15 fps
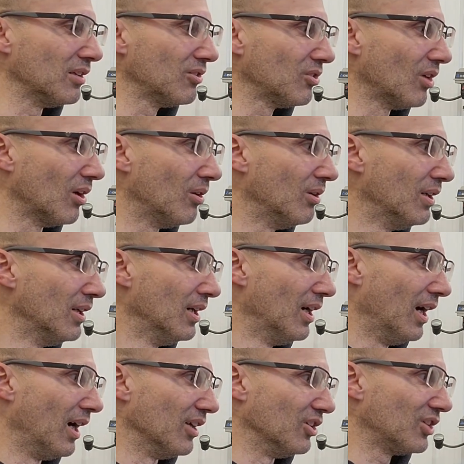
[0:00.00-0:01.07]
So
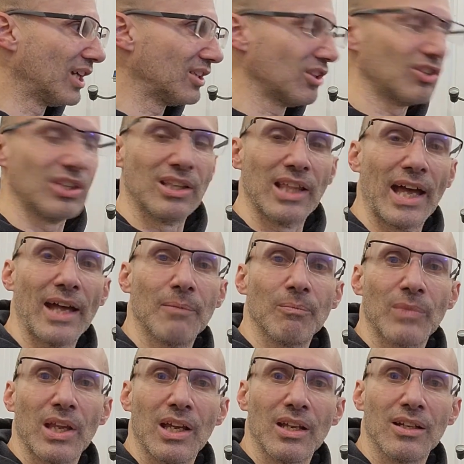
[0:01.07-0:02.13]
uh, you'll get to see that.
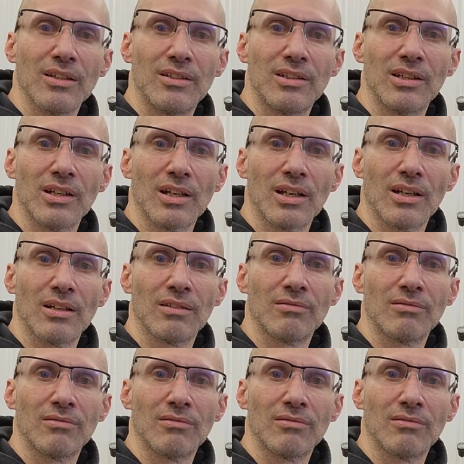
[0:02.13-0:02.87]
And uh,